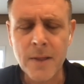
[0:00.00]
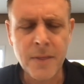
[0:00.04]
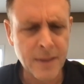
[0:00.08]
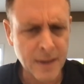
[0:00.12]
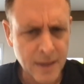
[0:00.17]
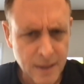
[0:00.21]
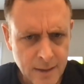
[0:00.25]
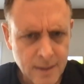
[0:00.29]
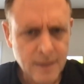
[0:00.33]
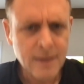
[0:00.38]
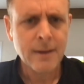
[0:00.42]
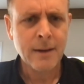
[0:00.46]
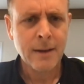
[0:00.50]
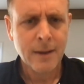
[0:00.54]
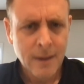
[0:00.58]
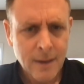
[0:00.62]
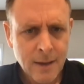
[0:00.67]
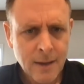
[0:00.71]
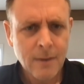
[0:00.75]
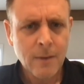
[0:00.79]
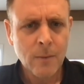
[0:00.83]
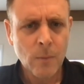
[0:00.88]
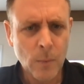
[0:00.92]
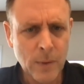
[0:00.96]
think
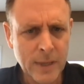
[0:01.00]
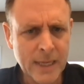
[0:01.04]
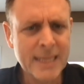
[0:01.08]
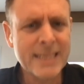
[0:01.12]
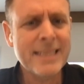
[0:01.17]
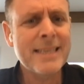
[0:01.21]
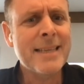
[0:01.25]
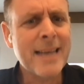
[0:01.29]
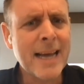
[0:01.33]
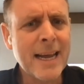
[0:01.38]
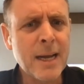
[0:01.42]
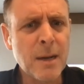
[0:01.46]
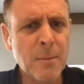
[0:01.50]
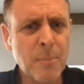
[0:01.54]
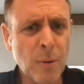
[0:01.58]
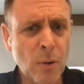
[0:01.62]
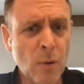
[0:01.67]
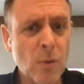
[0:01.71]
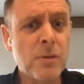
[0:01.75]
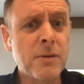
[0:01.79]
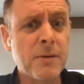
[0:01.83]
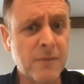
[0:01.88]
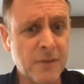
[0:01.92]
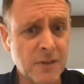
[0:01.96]
we need to take a
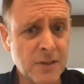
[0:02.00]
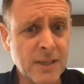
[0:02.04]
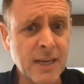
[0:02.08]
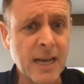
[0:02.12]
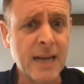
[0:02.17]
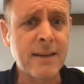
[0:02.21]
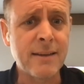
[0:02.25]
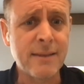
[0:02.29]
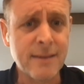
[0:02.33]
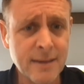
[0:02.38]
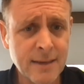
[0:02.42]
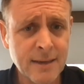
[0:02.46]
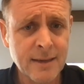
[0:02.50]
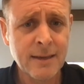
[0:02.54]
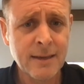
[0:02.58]
pause for a second.